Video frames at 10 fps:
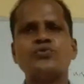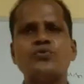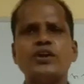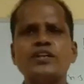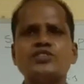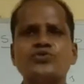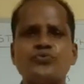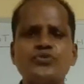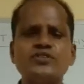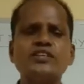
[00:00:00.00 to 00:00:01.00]
what is
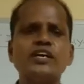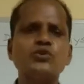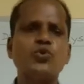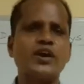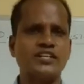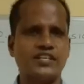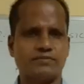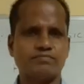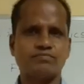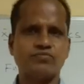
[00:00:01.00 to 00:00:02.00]
physical quantity.
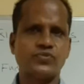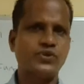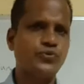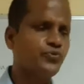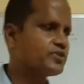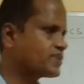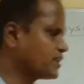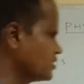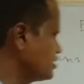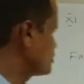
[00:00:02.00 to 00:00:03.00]

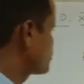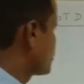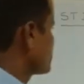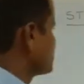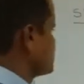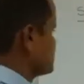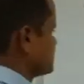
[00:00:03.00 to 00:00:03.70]
Physical quantity.